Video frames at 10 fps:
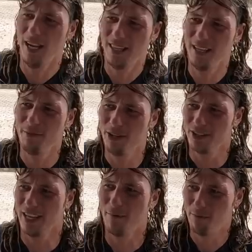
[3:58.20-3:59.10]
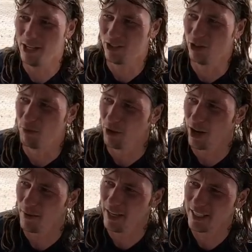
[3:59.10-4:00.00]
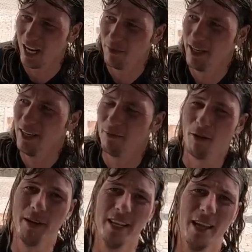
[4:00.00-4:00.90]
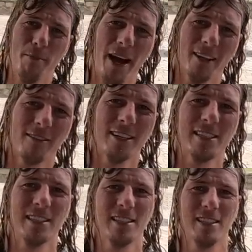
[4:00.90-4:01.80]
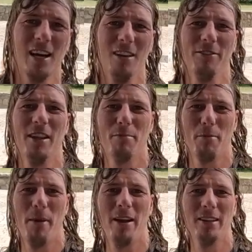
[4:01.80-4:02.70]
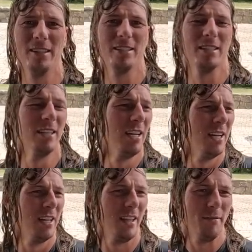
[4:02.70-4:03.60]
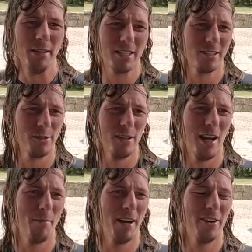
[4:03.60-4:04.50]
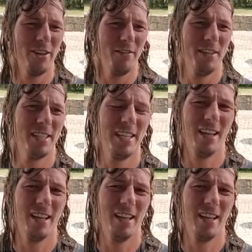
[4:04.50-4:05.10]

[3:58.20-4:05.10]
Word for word: I think because that big super yacht up there's come in, they probably hit their bow thrusters and stuff and their propellers and they've mixed it all up. But I couldn't even see